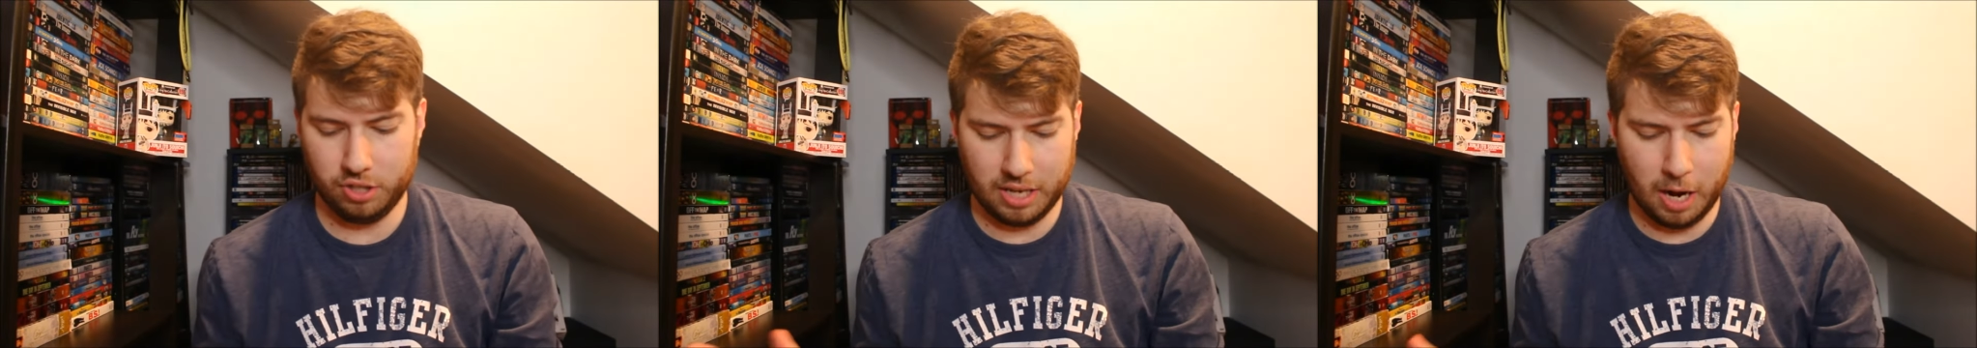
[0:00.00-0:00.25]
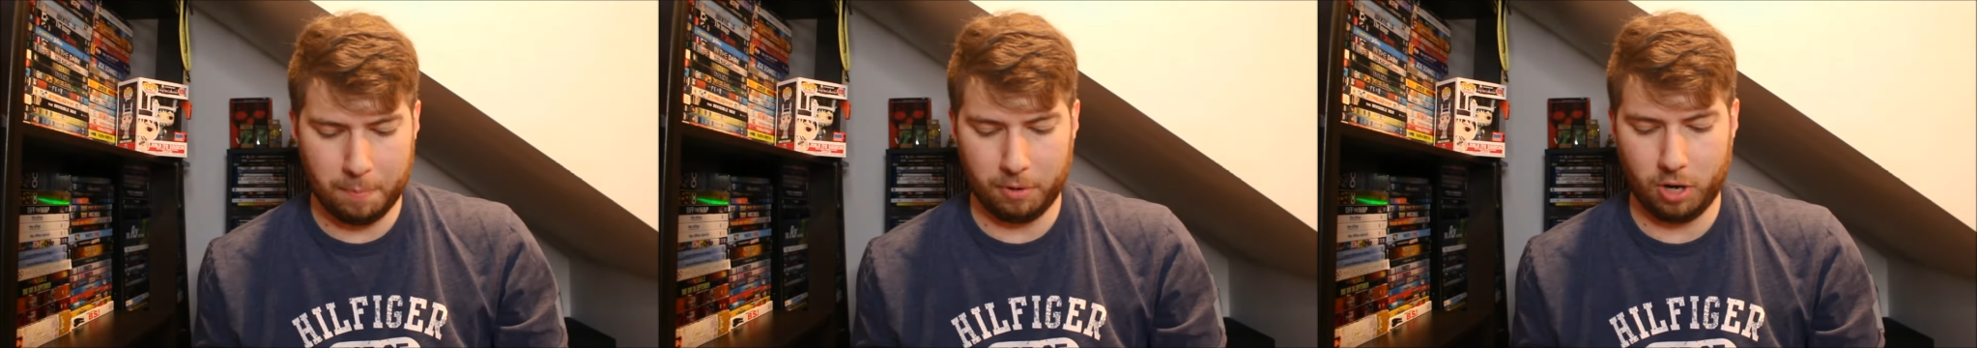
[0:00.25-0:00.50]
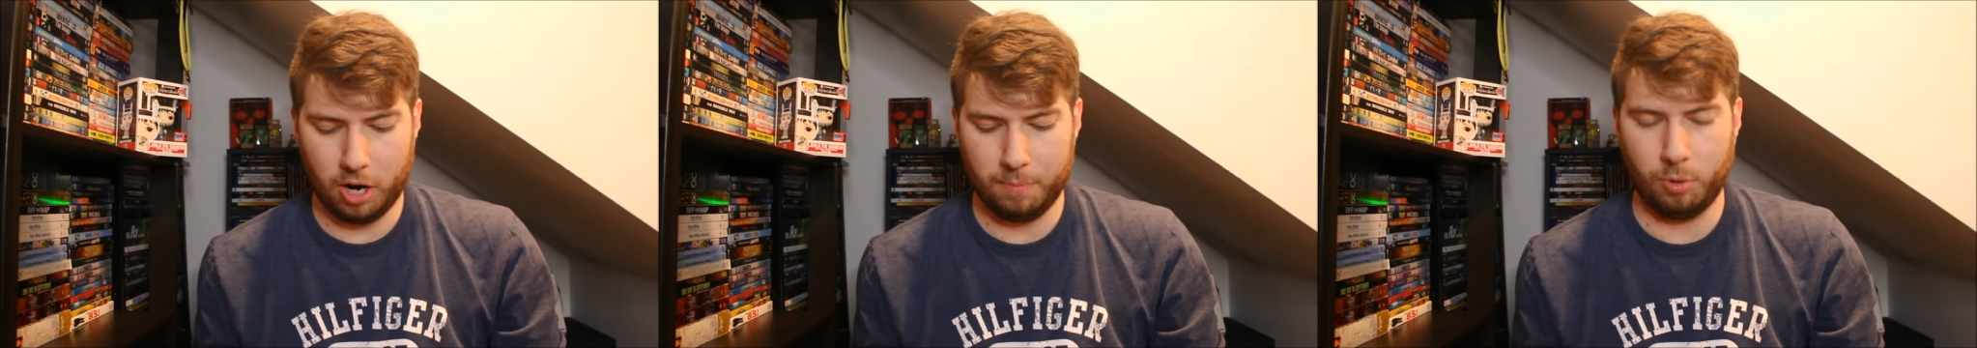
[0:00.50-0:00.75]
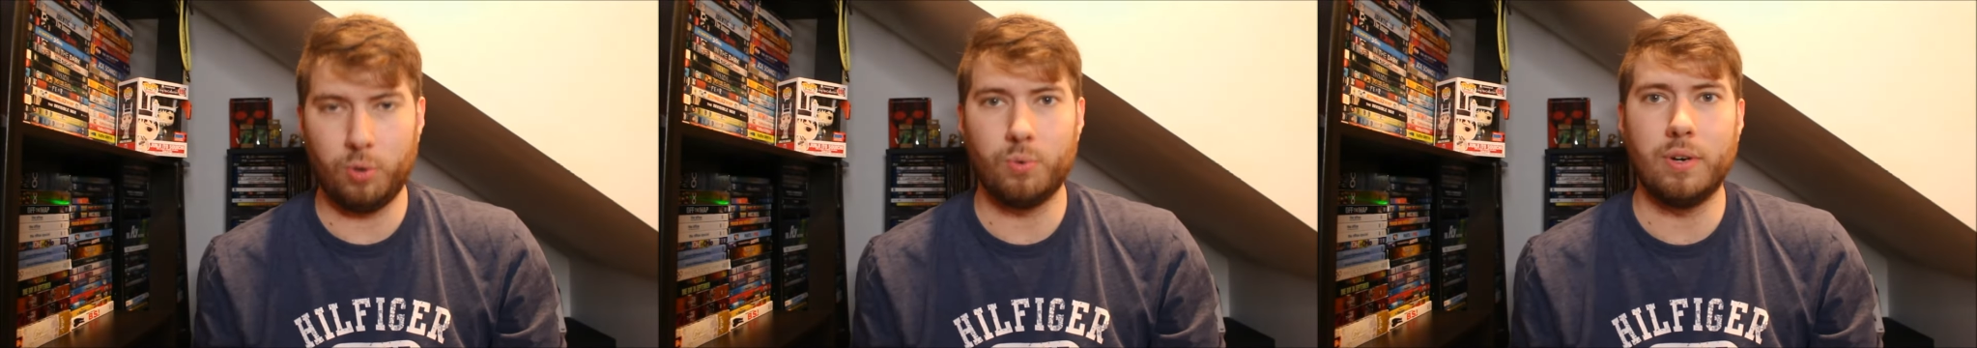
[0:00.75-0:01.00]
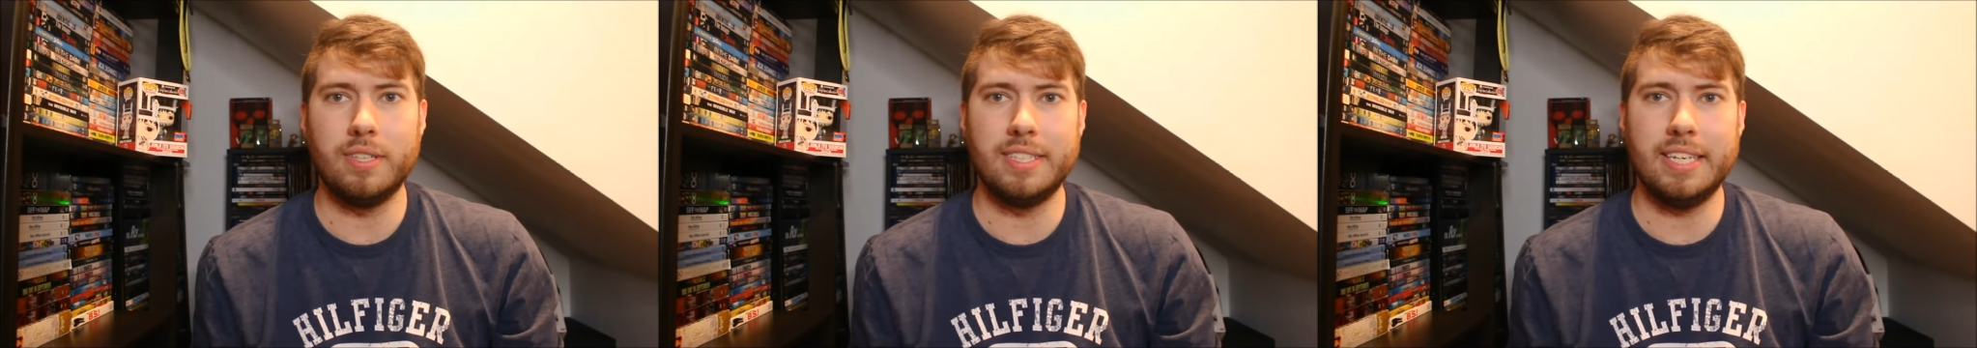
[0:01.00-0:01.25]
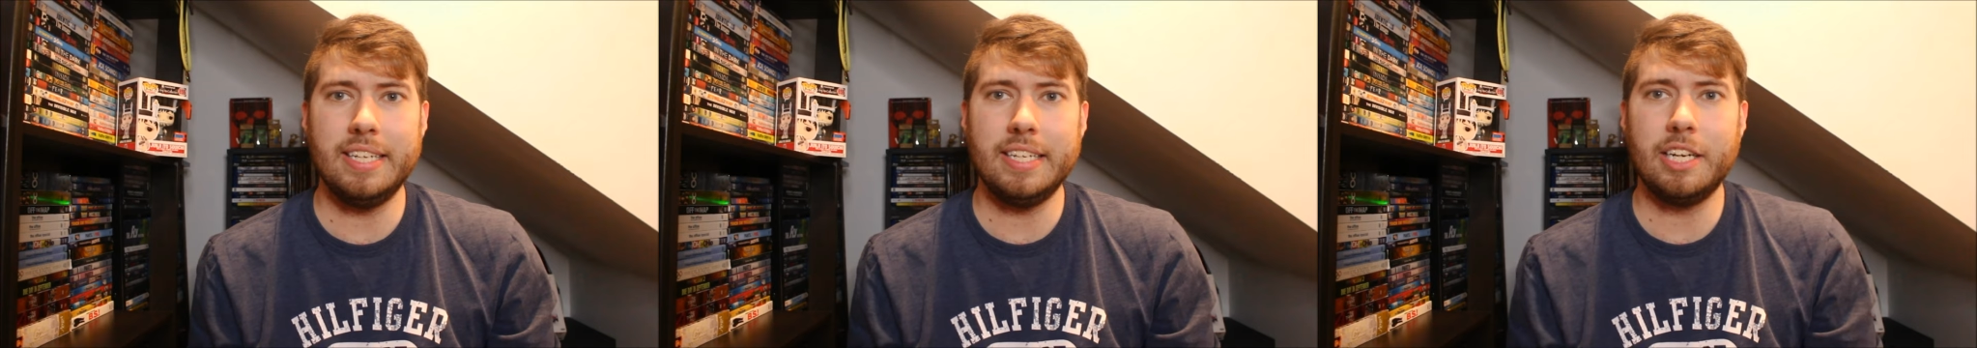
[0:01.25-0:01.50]
a couple cardboard ones
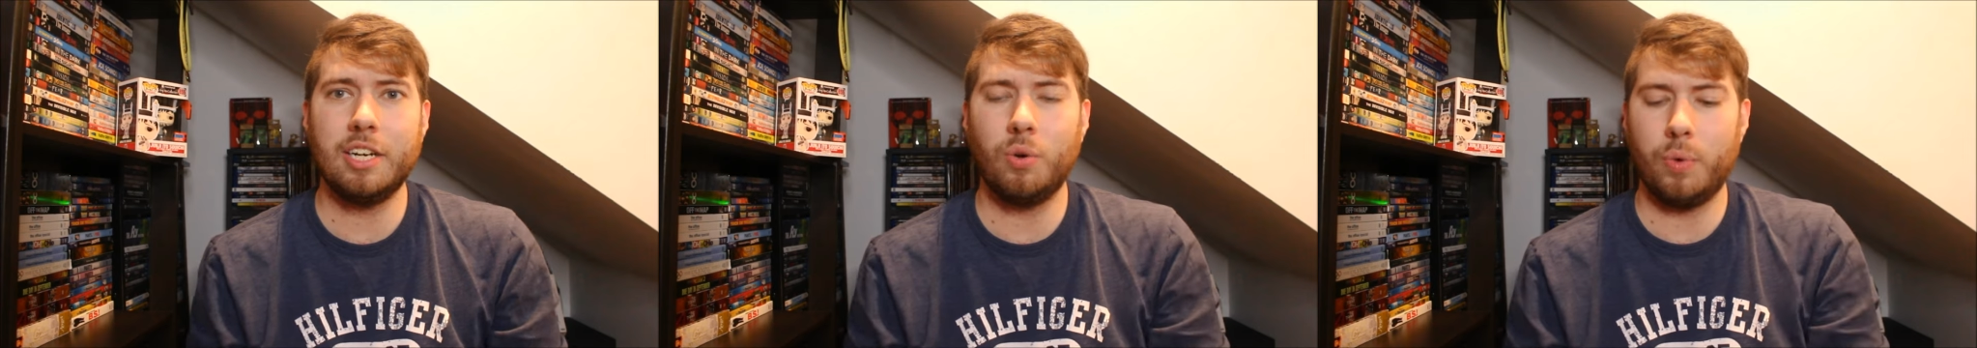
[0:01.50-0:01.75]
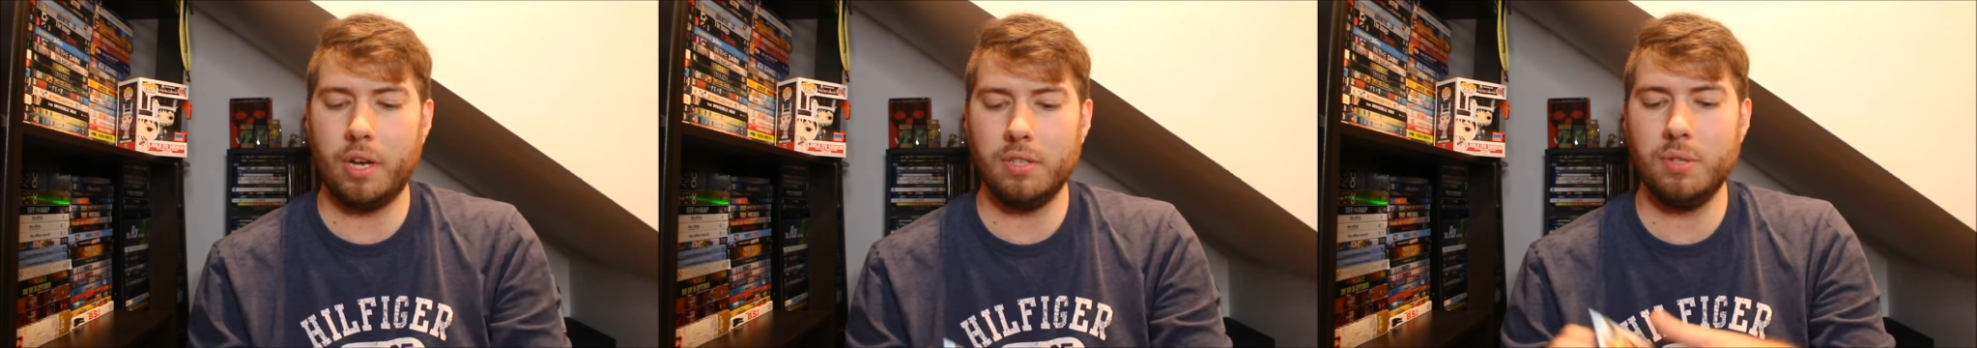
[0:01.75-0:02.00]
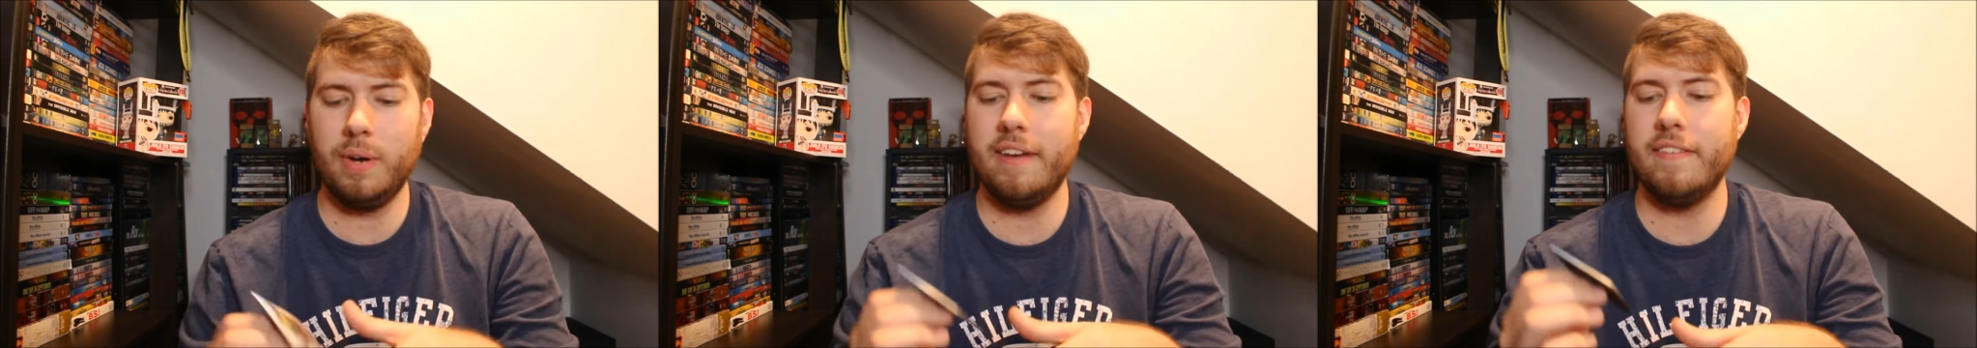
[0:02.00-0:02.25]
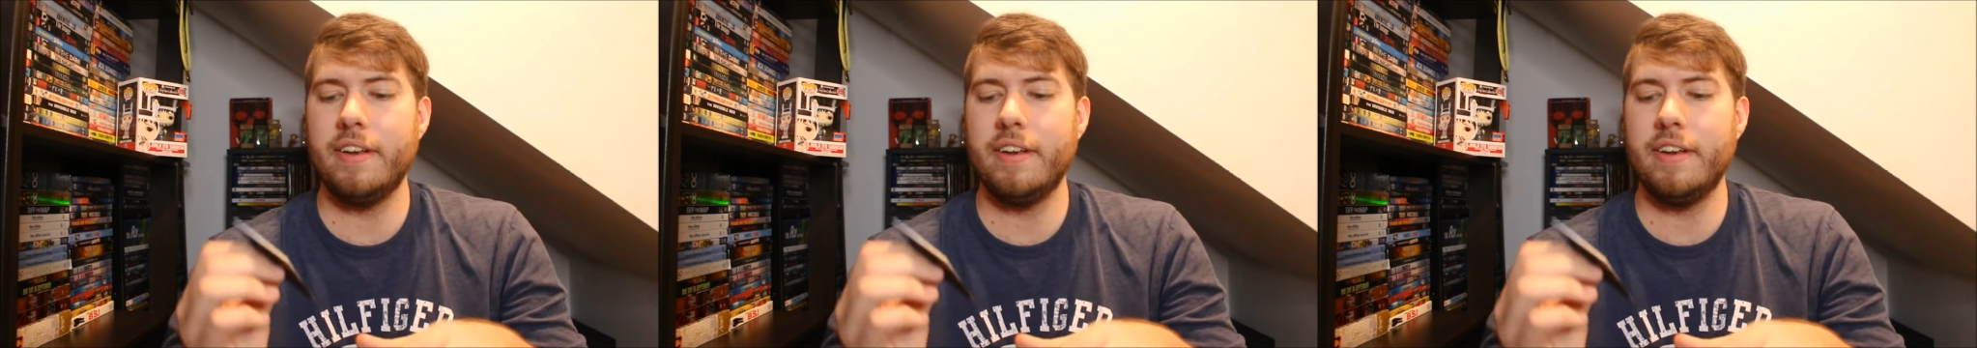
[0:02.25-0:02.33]
in here. We also have